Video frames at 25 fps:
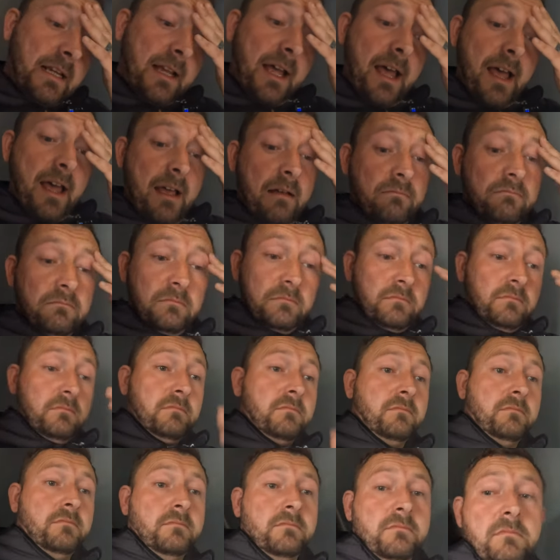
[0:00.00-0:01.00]

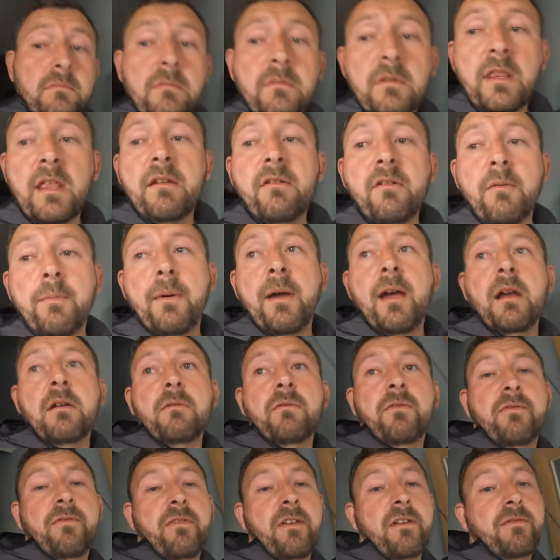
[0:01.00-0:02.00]
Um, they're
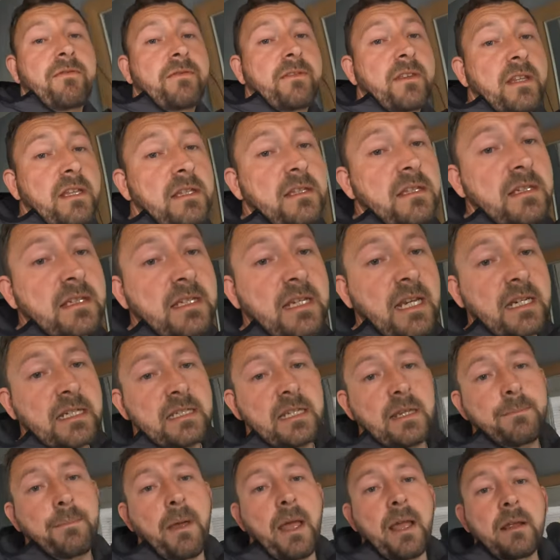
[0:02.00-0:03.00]
about 50 to
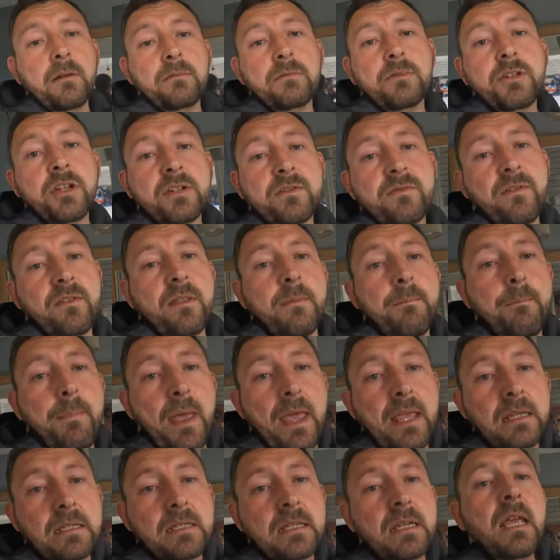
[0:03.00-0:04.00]
60 pounds just for the
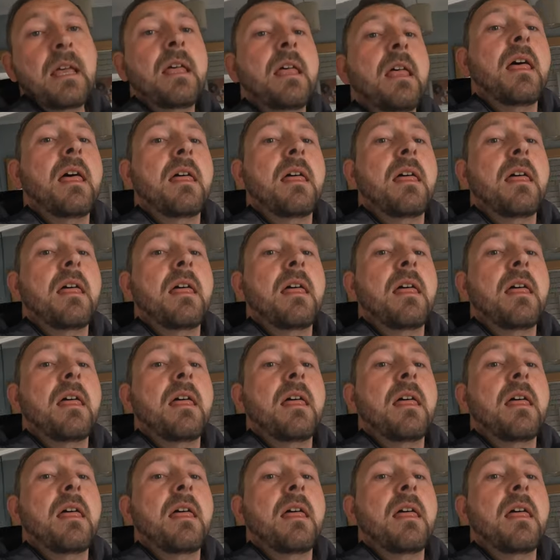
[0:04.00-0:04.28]
base